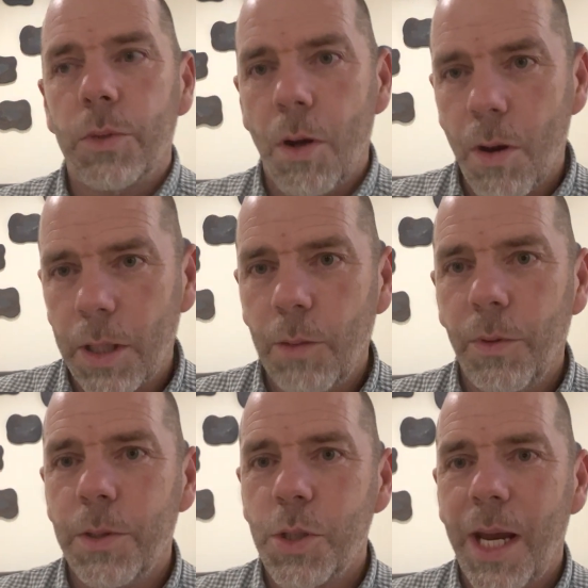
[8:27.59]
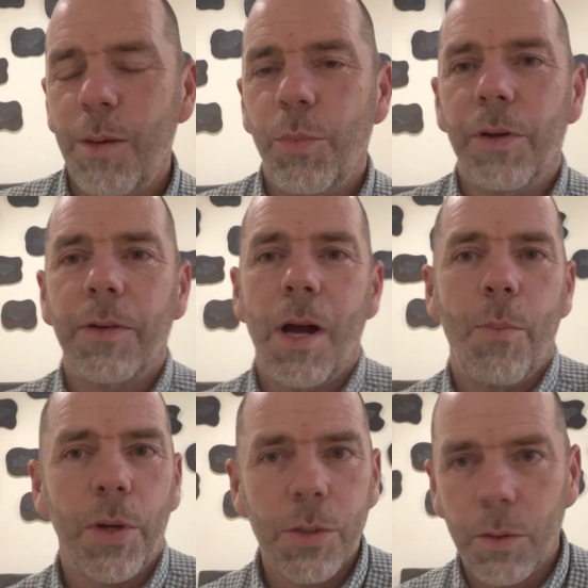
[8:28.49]
talking with the Chamber of
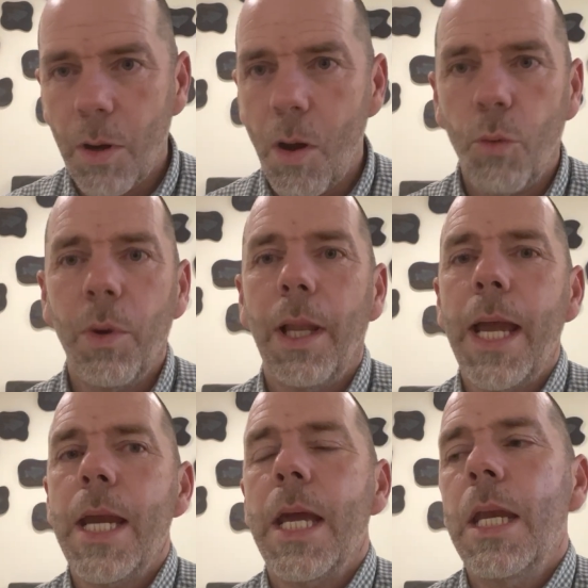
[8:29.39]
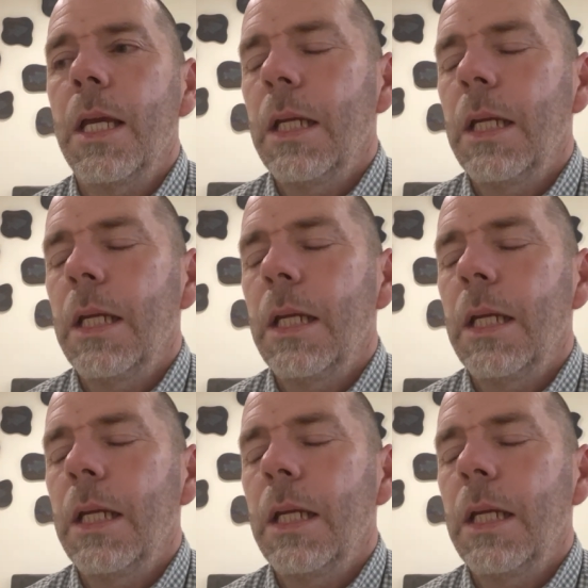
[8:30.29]
Commerce. They're all related.